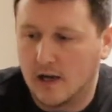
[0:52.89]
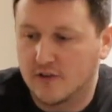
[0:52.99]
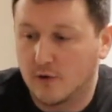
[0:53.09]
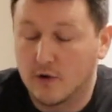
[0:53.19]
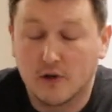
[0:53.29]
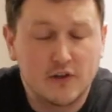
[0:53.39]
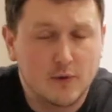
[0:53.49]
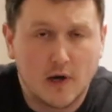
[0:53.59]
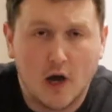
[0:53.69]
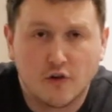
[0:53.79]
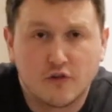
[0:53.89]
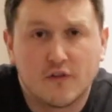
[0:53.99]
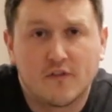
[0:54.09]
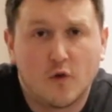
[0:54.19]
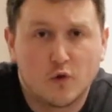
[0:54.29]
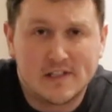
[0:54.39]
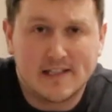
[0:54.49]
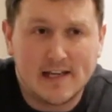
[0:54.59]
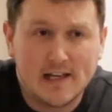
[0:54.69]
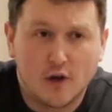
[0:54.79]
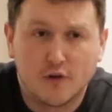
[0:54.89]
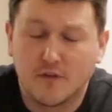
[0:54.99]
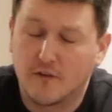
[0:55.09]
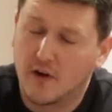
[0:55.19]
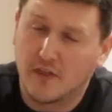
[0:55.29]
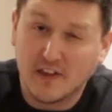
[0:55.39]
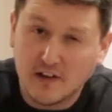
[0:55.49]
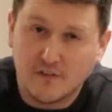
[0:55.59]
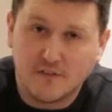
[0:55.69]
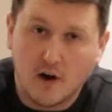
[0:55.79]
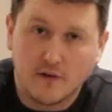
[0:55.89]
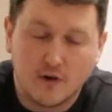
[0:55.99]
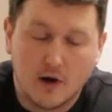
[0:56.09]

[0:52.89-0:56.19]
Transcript: So we're only doing 140 kilos for I think 5